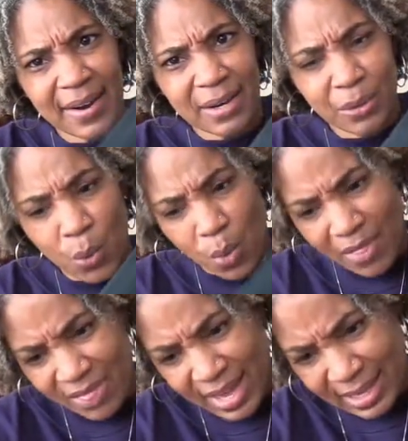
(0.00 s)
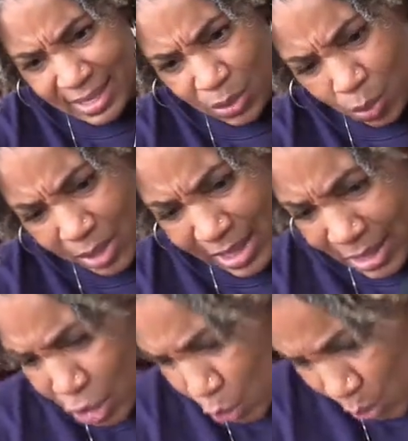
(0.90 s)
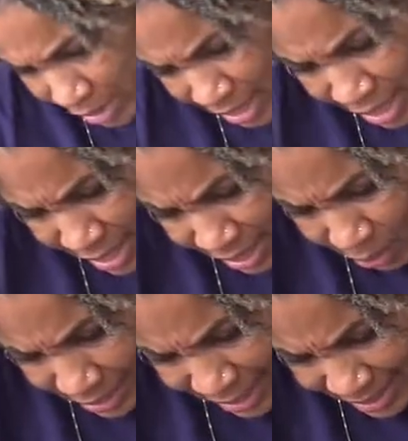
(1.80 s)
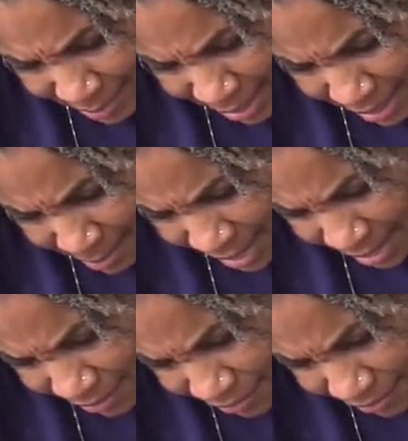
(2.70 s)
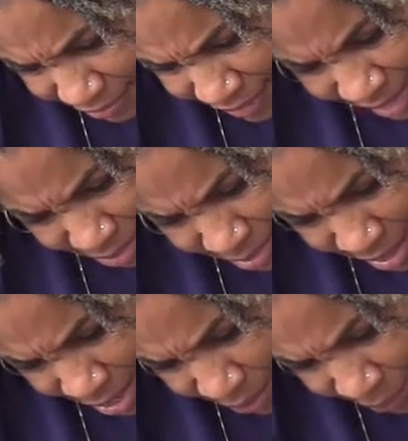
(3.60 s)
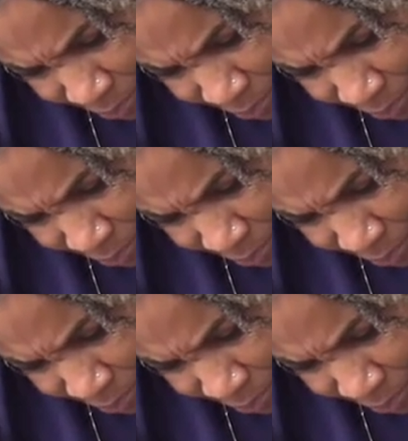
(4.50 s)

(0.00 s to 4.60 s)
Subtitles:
I don't know what that is or what that's doing. It looks like somebody may have, I don't know.